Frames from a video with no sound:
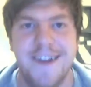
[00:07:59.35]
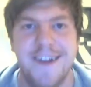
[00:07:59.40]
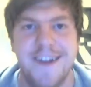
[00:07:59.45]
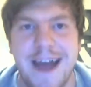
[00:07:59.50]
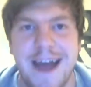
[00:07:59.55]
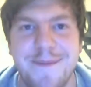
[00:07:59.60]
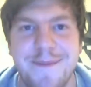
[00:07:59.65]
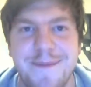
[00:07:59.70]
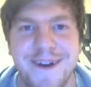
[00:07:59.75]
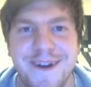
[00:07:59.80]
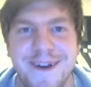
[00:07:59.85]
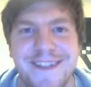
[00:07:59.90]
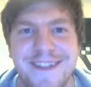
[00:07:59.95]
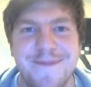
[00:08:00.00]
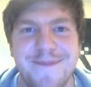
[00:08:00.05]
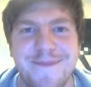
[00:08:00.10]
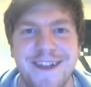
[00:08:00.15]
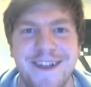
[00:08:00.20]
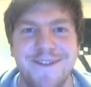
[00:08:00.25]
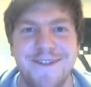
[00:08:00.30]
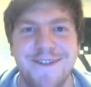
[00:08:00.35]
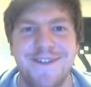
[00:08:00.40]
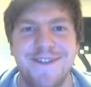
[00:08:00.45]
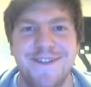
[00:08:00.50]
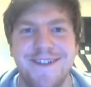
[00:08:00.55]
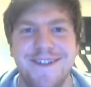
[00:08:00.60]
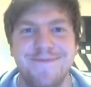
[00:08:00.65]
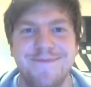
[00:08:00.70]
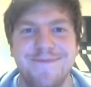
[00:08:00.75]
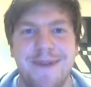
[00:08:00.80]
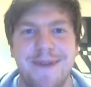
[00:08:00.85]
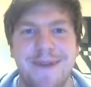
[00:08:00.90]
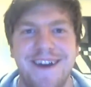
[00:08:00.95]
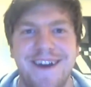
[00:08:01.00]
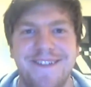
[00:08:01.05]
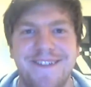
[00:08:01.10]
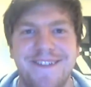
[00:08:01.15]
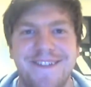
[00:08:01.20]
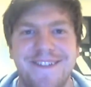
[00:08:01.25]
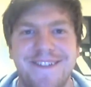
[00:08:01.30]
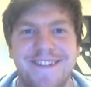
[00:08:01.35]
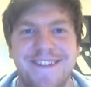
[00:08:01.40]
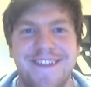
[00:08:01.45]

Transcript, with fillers: Happy birthday, my love. Bye bye.